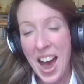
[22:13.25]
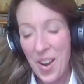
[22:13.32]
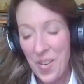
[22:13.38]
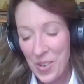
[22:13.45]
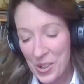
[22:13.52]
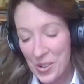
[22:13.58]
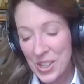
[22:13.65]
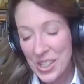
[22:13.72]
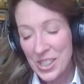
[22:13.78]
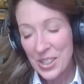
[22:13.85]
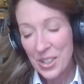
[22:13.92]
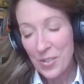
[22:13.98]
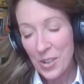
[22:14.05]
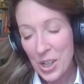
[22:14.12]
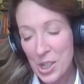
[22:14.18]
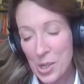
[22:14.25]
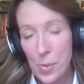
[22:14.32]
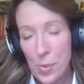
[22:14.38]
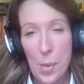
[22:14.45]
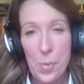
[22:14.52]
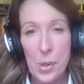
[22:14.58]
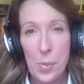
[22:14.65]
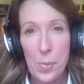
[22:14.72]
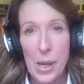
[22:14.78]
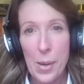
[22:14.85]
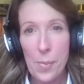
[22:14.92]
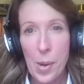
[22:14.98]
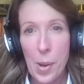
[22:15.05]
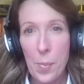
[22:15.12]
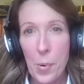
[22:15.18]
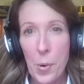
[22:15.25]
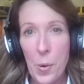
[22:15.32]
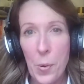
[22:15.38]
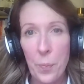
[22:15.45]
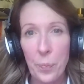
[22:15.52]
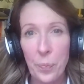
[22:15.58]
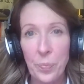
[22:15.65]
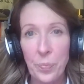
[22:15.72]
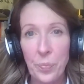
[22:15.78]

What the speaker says: I would always sort of urge people to be a bit more